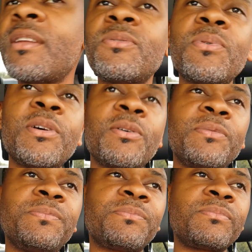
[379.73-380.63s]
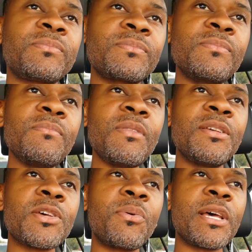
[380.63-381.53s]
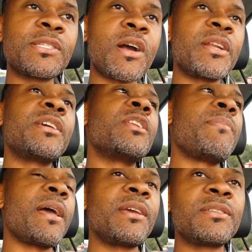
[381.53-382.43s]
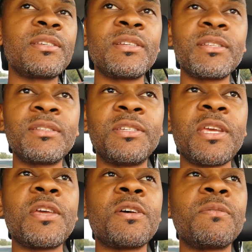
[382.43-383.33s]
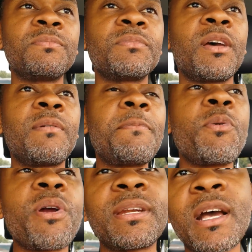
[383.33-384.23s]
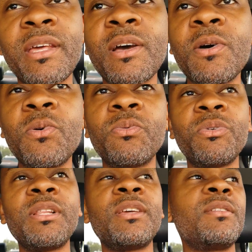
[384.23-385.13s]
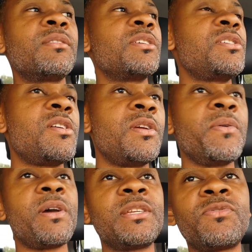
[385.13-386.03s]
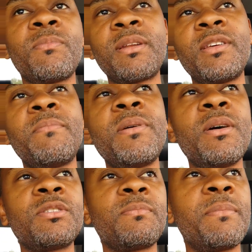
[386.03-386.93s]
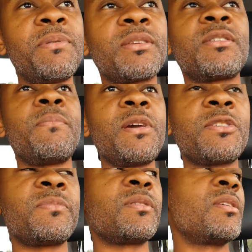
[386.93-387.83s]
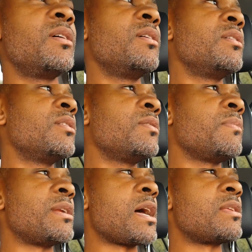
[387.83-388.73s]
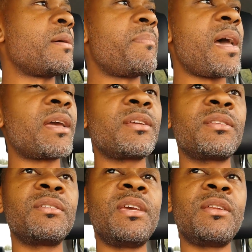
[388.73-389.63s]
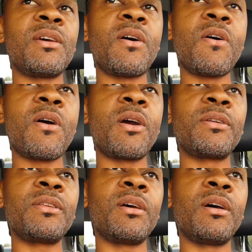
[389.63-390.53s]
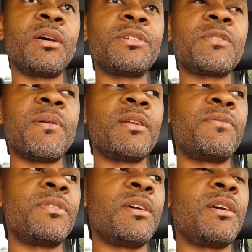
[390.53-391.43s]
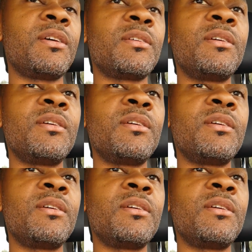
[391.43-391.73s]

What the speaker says: as well. So when I started getting back into the gym, I've been working out at home really this year anyway, just with my dumbbells and my bench in the basement. But now that I'm back hitting it hard just about every day,